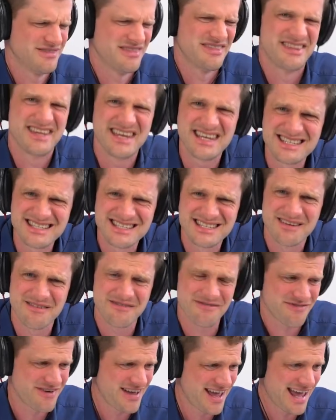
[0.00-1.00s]
This
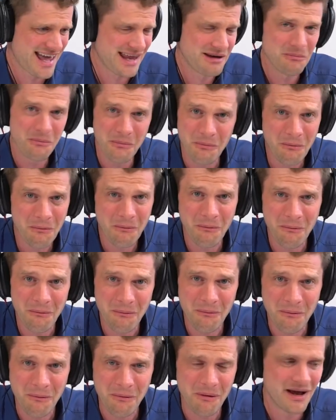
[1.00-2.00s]
fan
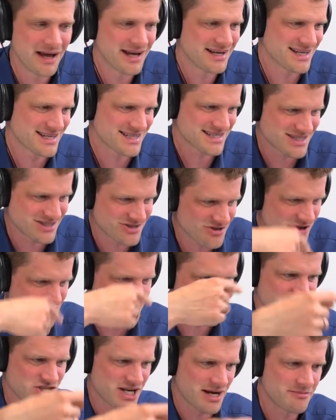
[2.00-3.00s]
woo, does
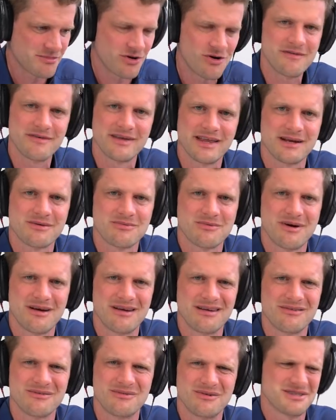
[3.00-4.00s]
not jump over that
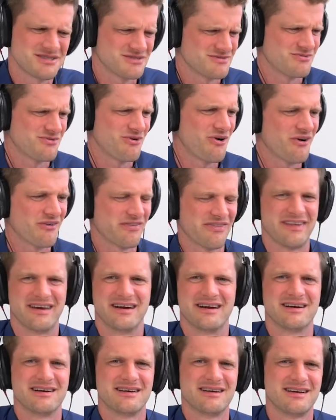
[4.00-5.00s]
one. What's wrong
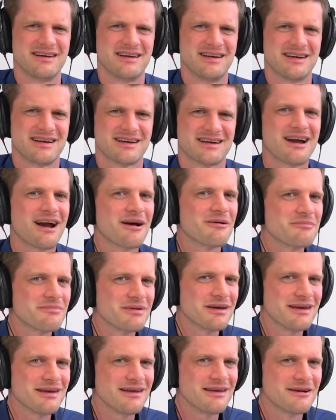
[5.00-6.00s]
there? Can't
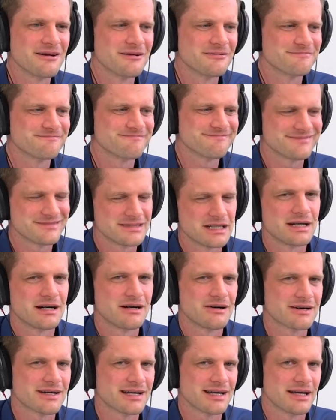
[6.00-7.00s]
be.
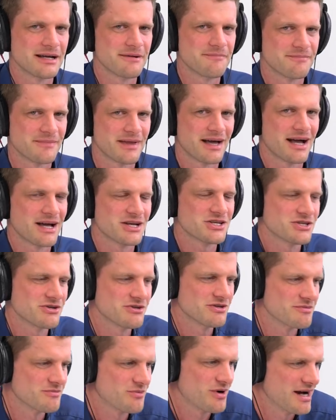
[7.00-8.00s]
Okay, I'll show
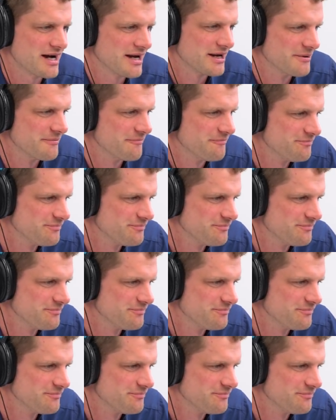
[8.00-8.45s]
you why.